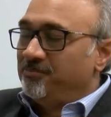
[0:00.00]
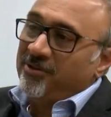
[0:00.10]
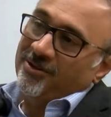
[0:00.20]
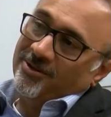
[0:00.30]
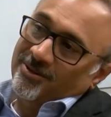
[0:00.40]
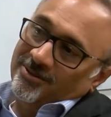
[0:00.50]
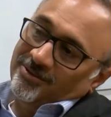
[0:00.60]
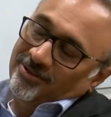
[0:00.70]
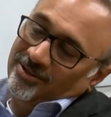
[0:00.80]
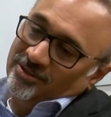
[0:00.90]
Yes.
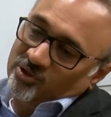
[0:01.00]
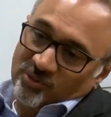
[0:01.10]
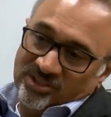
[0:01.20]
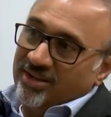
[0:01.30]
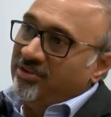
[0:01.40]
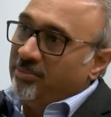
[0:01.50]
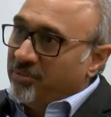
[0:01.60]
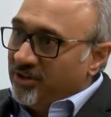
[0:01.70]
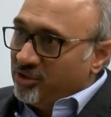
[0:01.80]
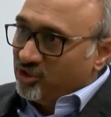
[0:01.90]
The Swiss have an
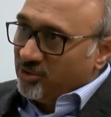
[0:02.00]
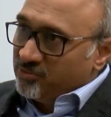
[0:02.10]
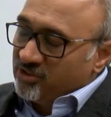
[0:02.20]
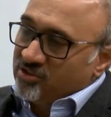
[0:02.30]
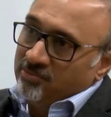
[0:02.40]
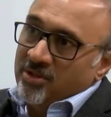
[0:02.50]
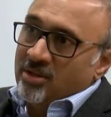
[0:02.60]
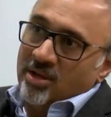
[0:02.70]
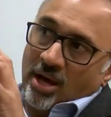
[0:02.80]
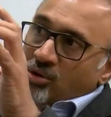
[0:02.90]
apprenticeship system.
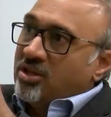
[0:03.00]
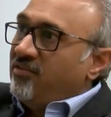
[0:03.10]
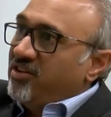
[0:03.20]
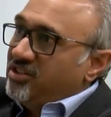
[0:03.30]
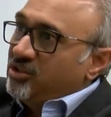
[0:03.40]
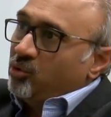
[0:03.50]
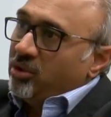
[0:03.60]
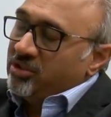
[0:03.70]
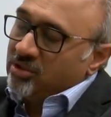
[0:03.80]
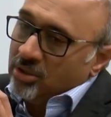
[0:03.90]
How do they fit into all
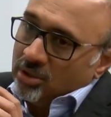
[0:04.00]
this?